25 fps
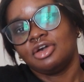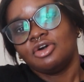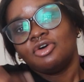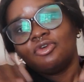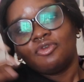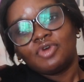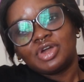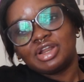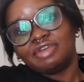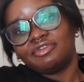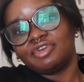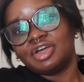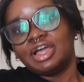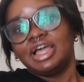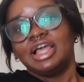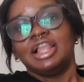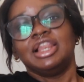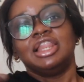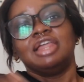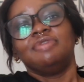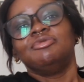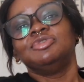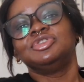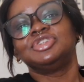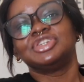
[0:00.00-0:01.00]
whatever,
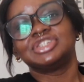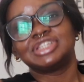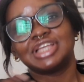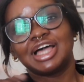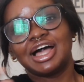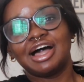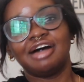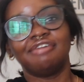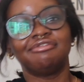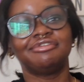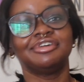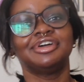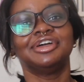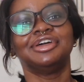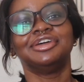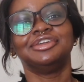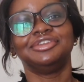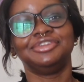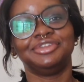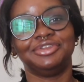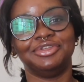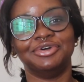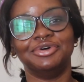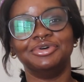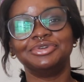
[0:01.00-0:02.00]
let me just have
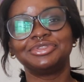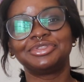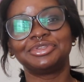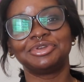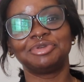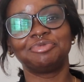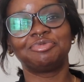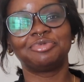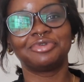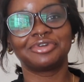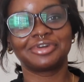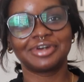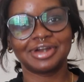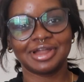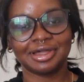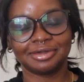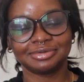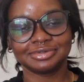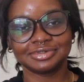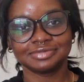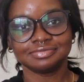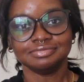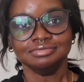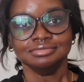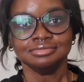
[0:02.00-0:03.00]
3
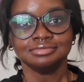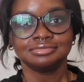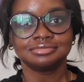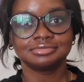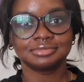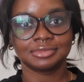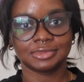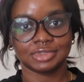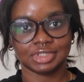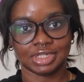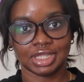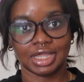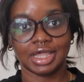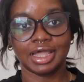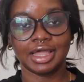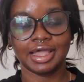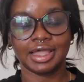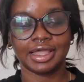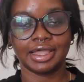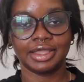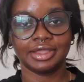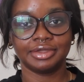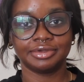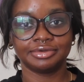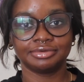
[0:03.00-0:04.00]
programs that
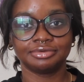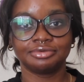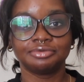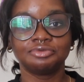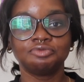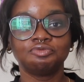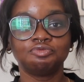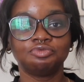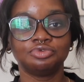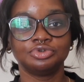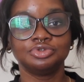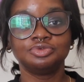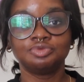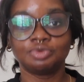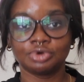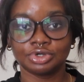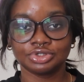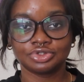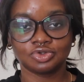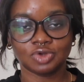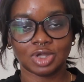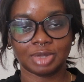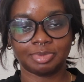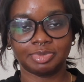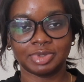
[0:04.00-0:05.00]
I would want
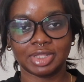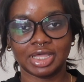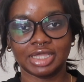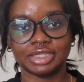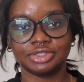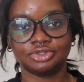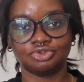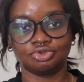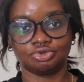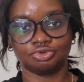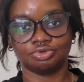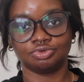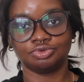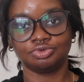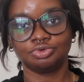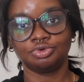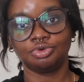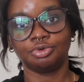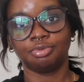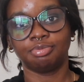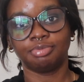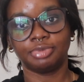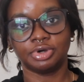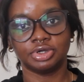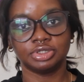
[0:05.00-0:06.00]
to apply to,
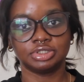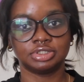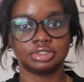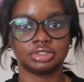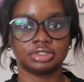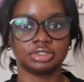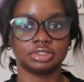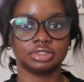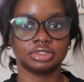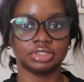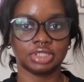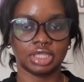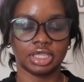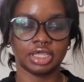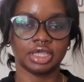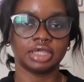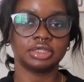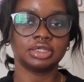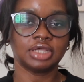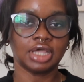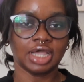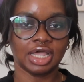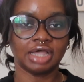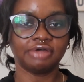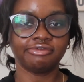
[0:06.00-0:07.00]
but yeah,
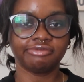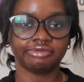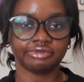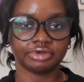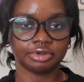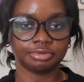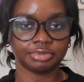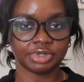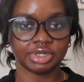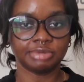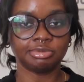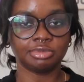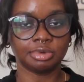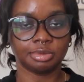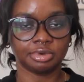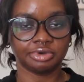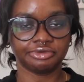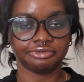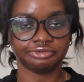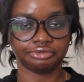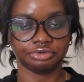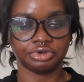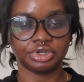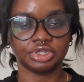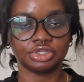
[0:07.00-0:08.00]
have a minimum
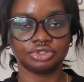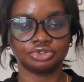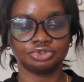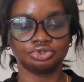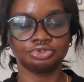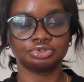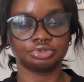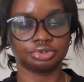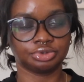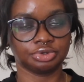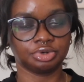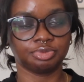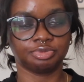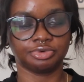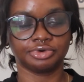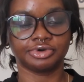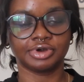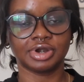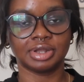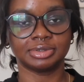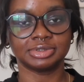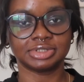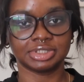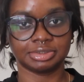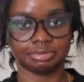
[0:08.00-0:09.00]
of 2 to 3
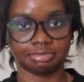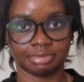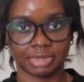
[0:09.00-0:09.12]
programs in